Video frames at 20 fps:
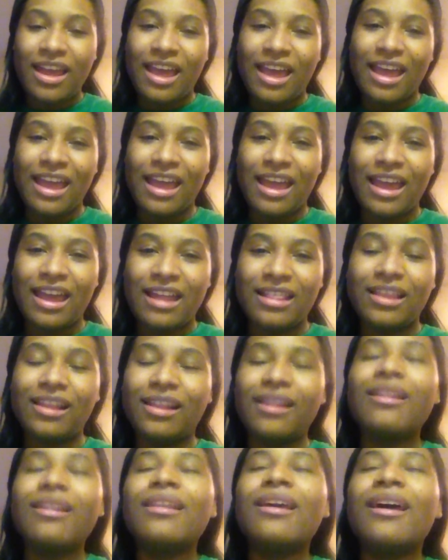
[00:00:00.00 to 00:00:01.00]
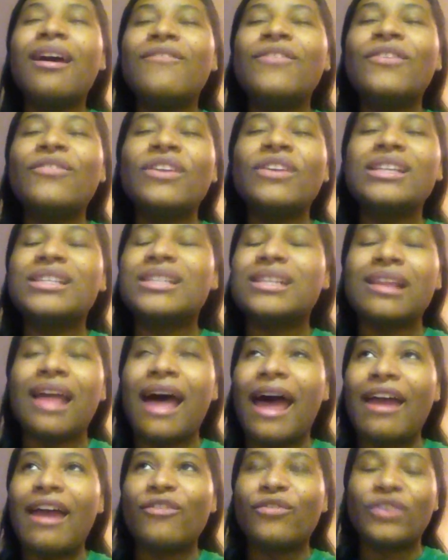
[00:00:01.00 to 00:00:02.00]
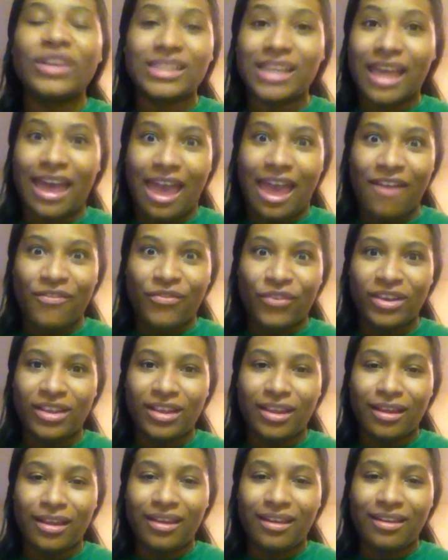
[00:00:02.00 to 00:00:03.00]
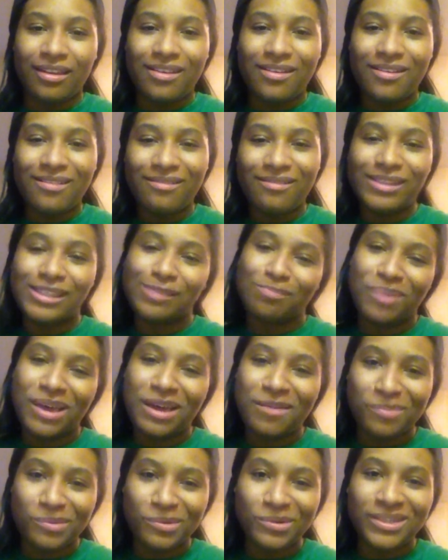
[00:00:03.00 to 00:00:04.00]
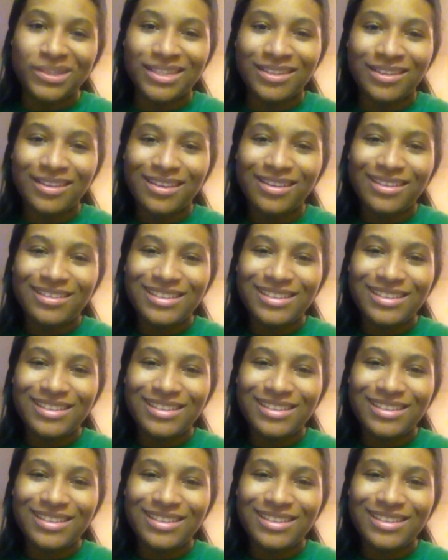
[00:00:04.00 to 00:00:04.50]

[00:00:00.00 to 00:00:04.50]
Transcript: and the love of his life, his everything, was Pebbles.